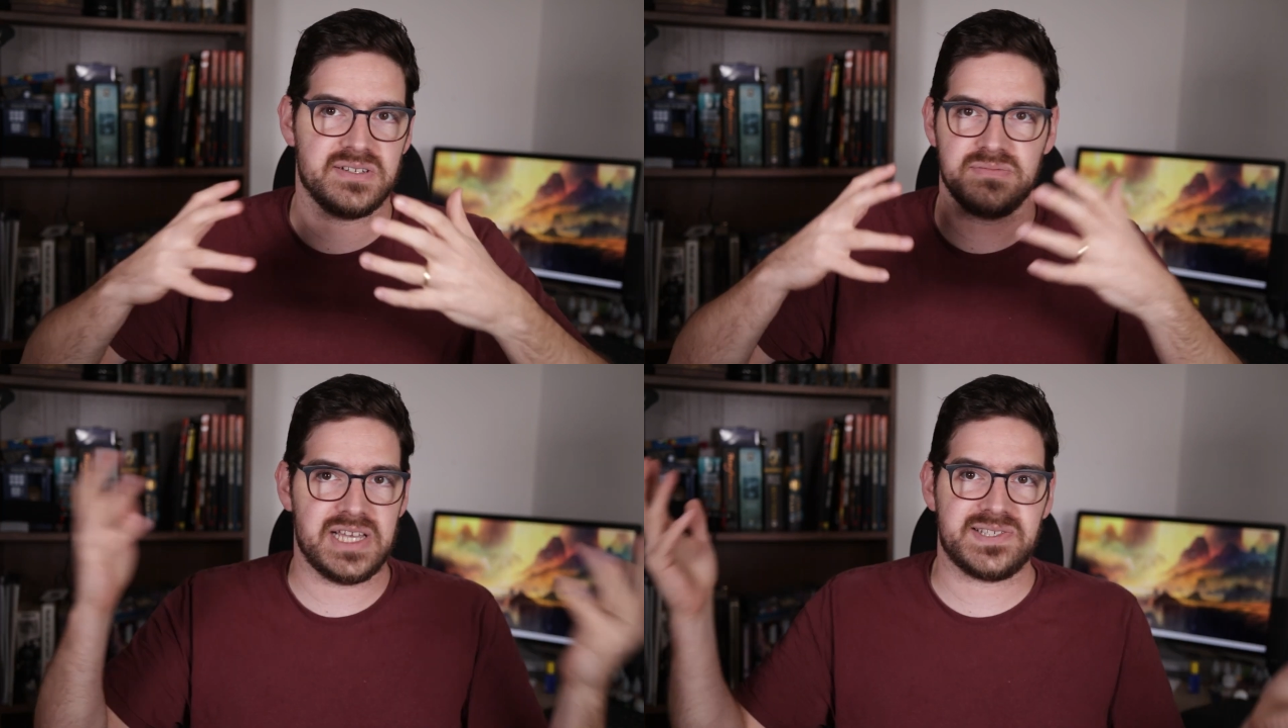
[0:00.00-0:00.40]

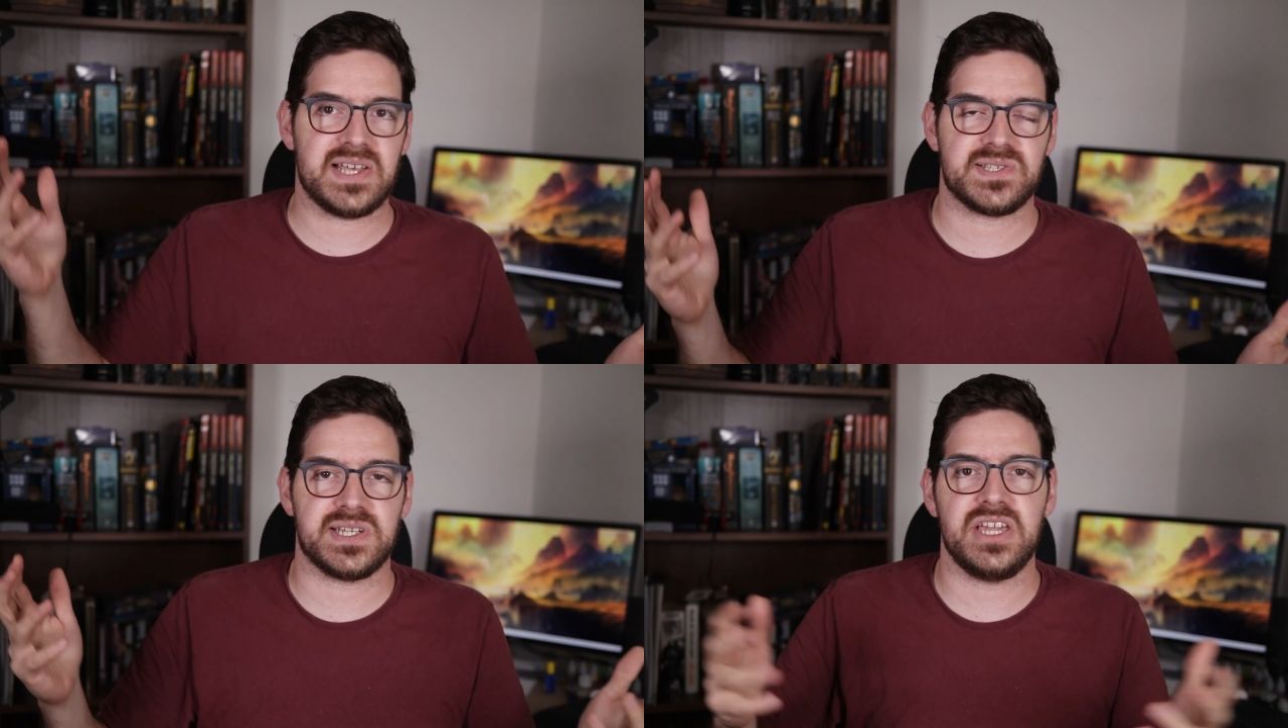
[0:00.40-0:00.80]
an
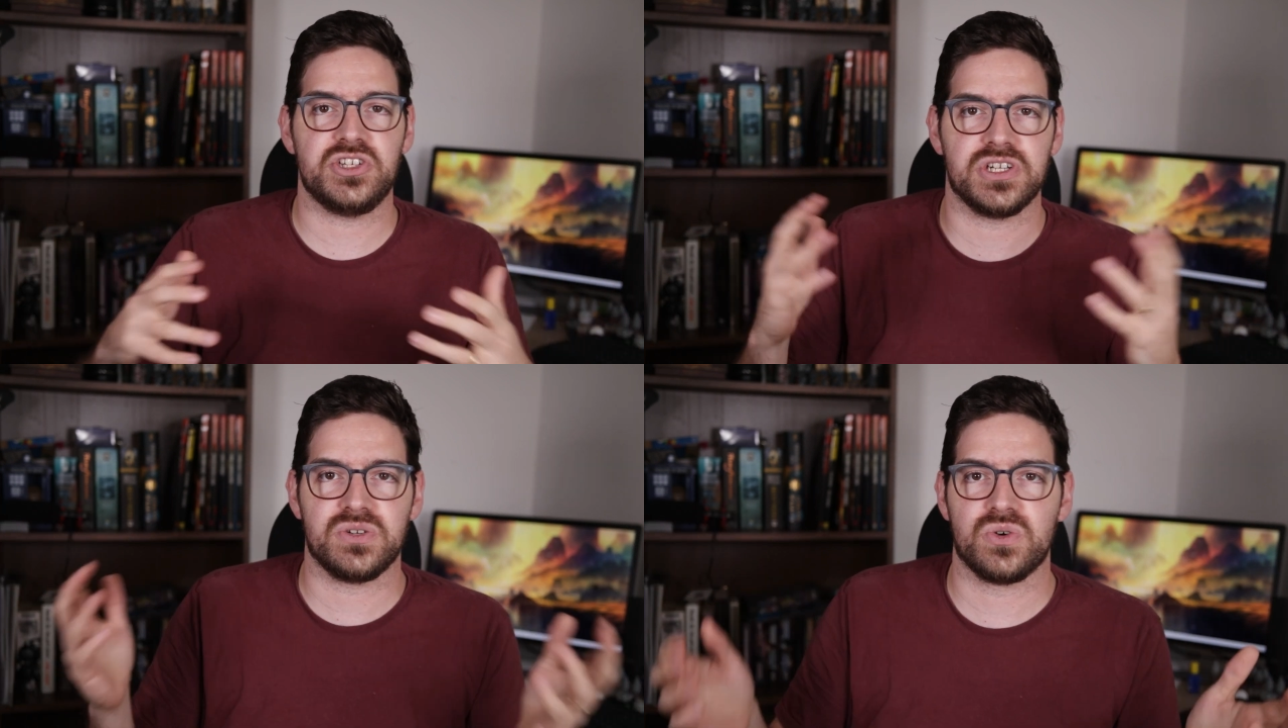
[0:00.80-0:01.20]

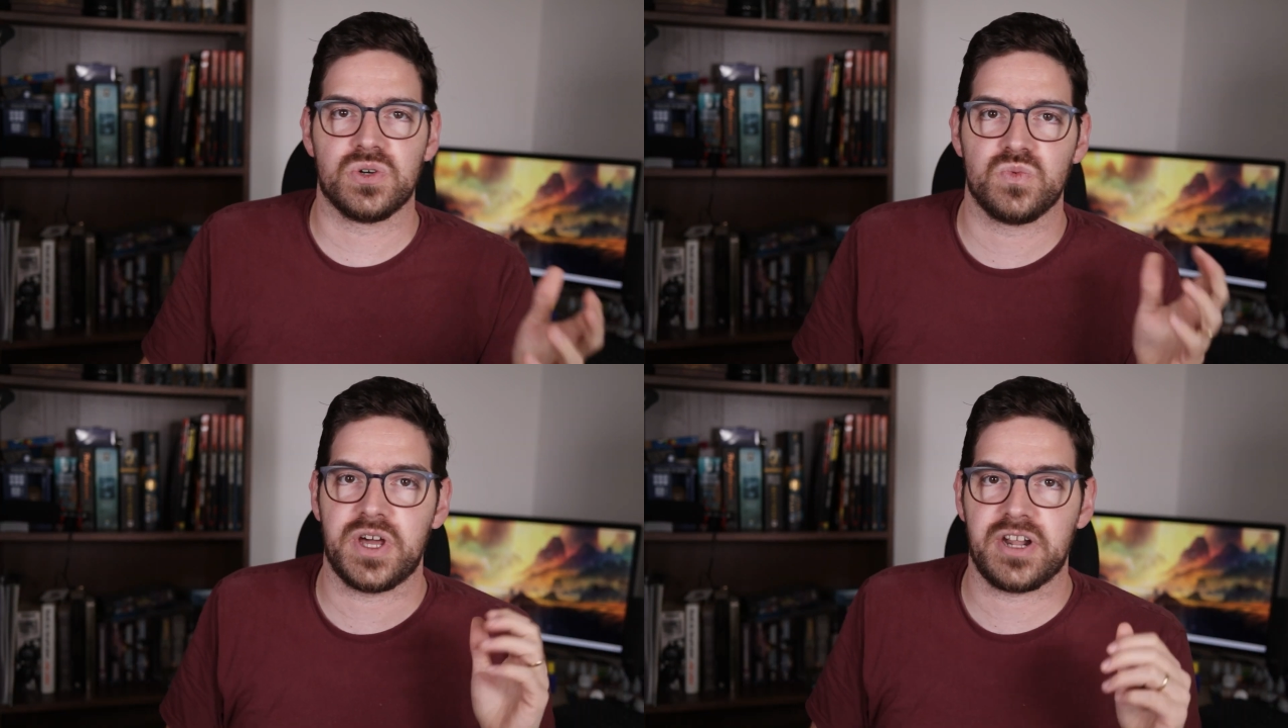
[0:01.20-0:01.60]
assassination,
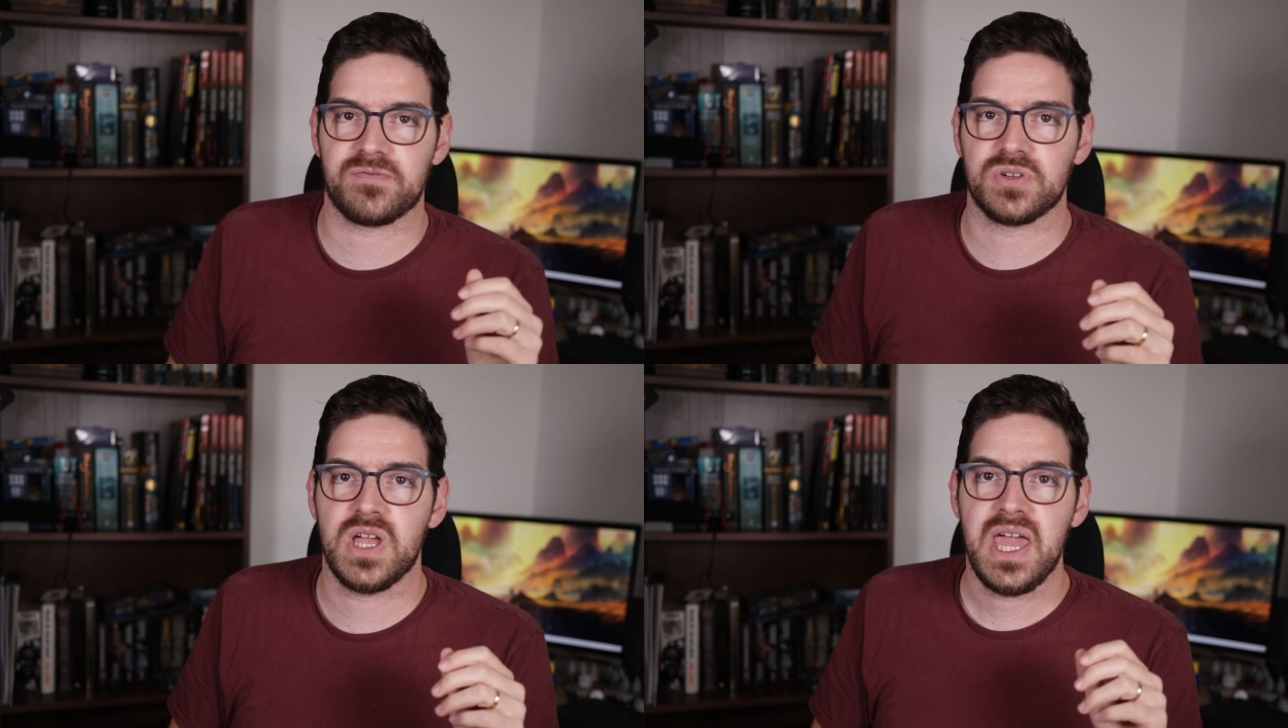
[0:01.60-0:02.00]
or
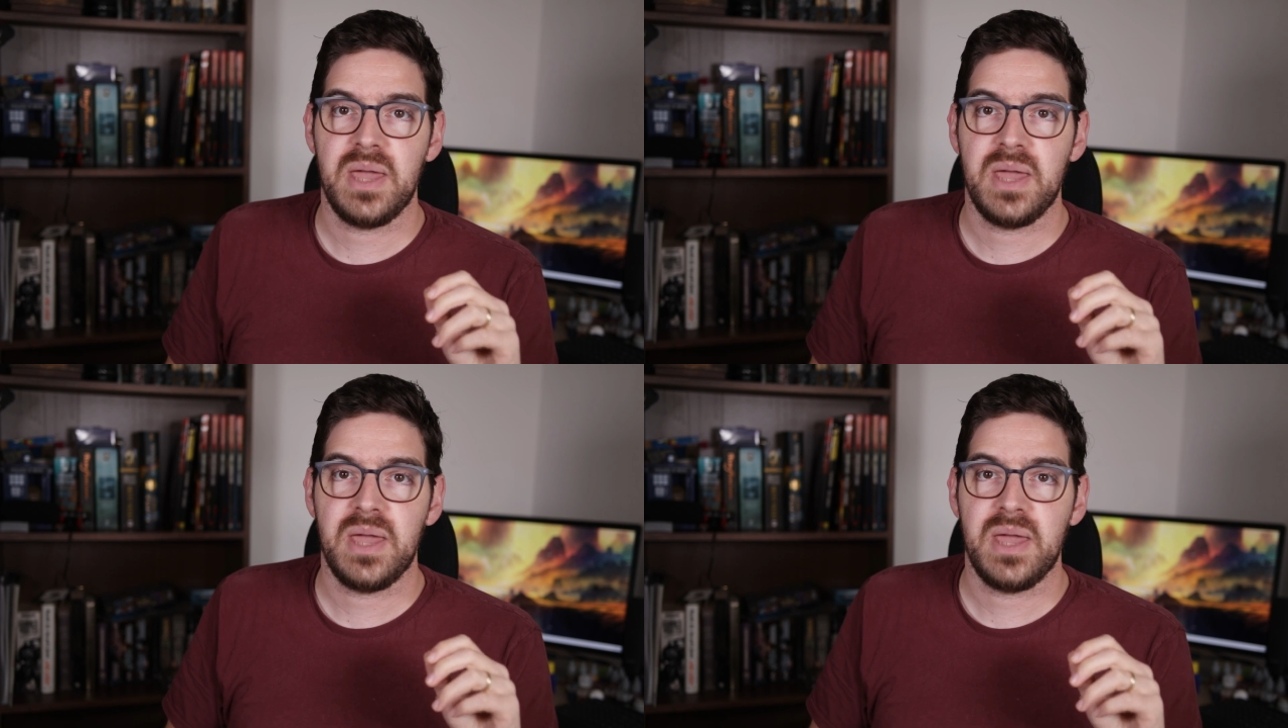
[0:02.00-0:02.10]
whatever.